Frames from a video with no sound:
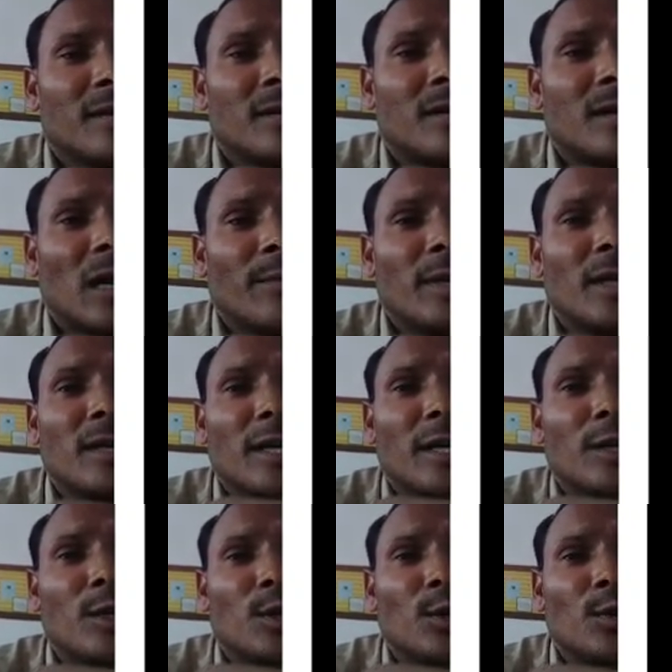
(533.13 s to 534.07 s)
coming
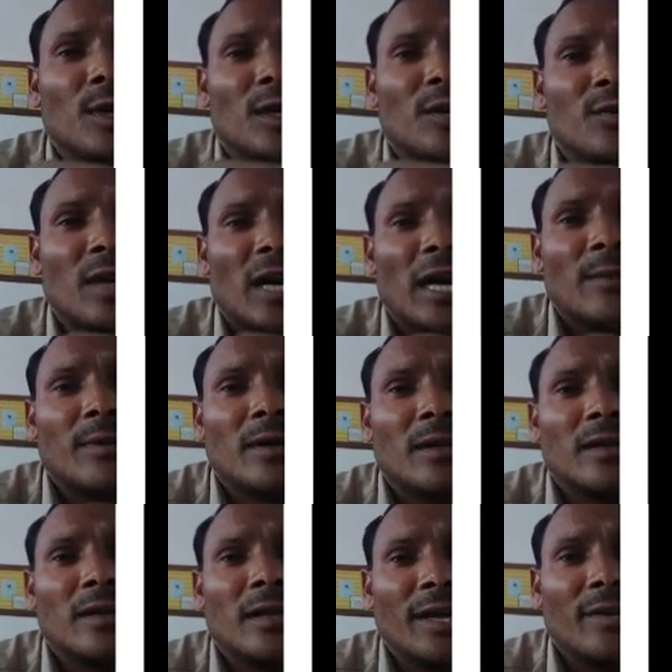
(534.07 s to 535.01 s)
into the
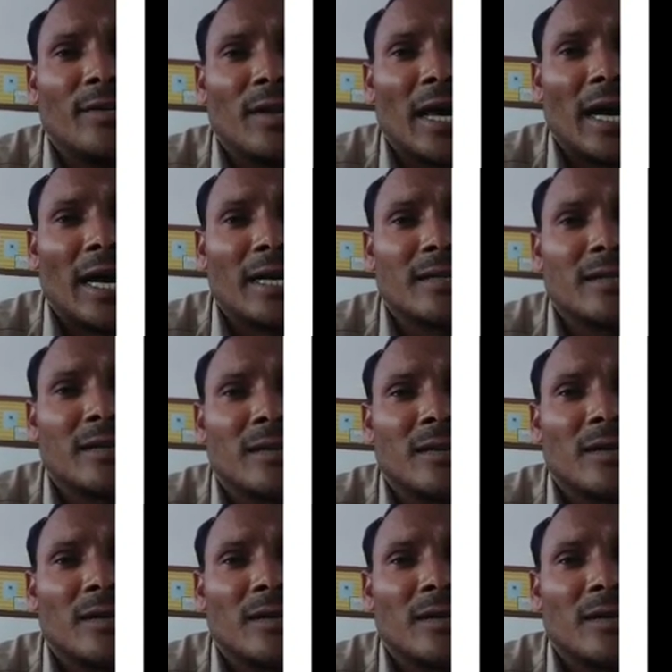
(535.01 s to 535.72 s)
tribal areas